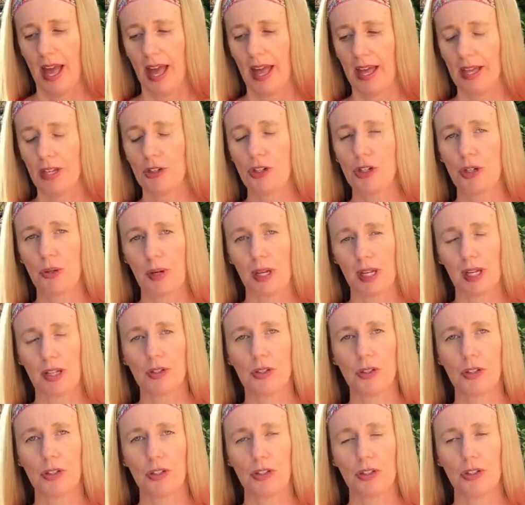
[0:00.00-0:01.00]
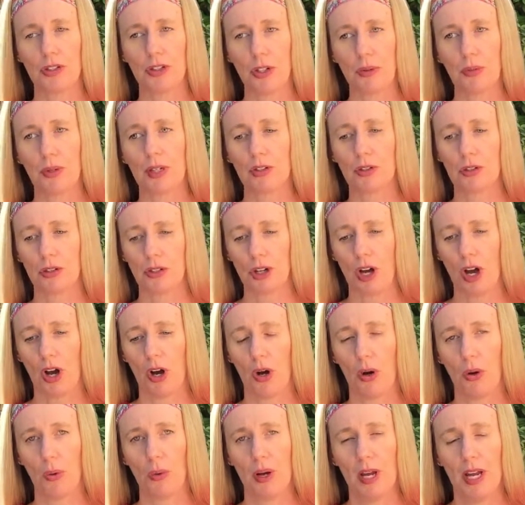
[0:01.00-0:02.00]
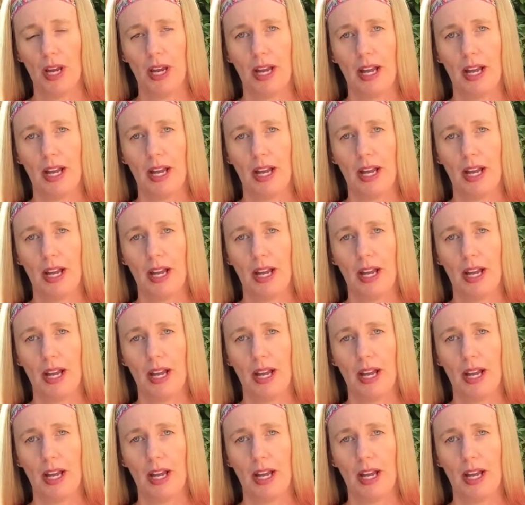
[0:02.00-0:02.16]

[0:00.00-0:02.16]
And doing it, doing so